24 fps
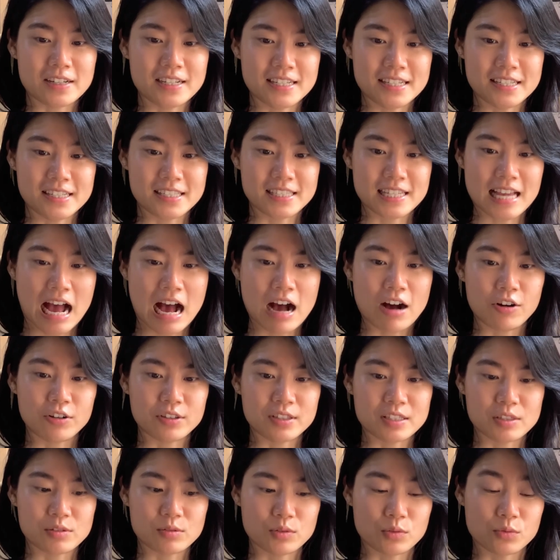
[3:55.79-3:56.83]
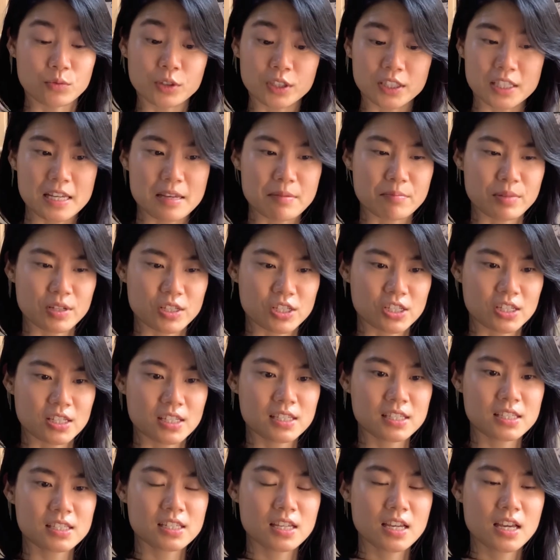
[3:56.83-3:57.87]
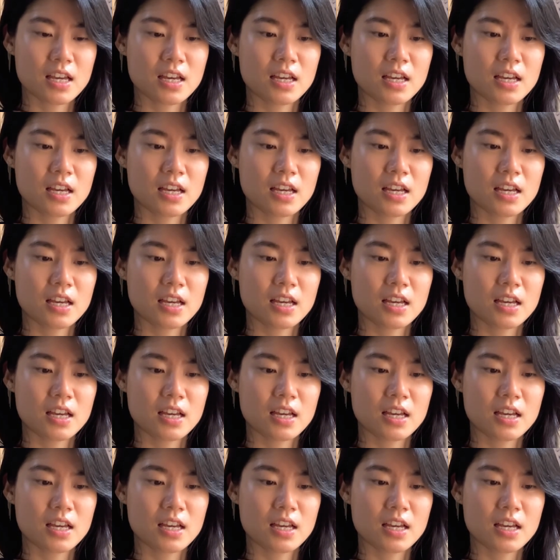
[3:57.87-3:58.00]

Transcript: is how this was really ambitious,